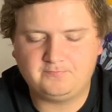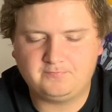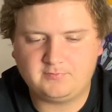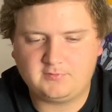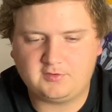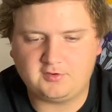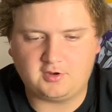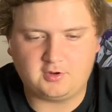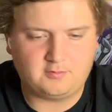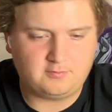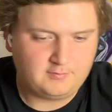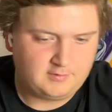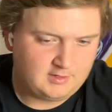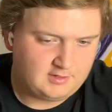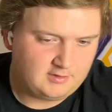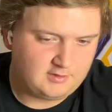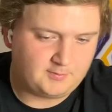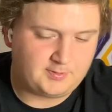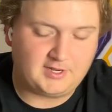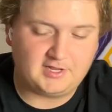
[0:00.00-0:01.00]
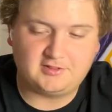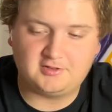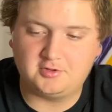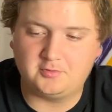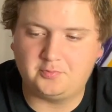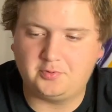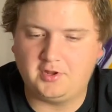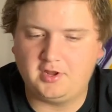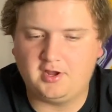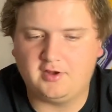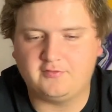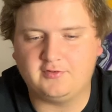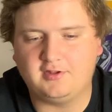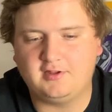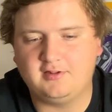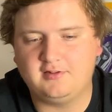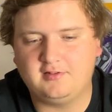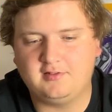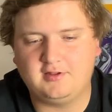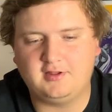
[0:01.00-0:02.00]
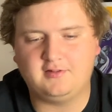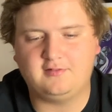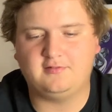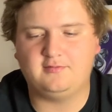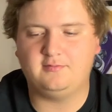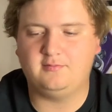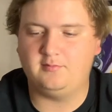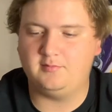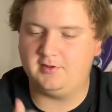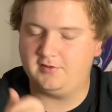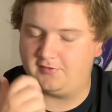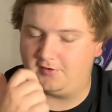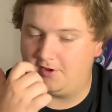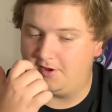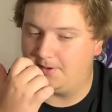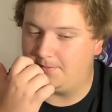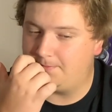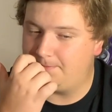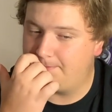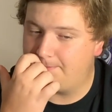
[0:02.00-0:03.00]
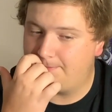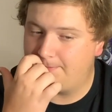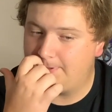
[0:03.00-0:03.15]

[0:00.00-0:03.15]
So the path to the playoff, it's up.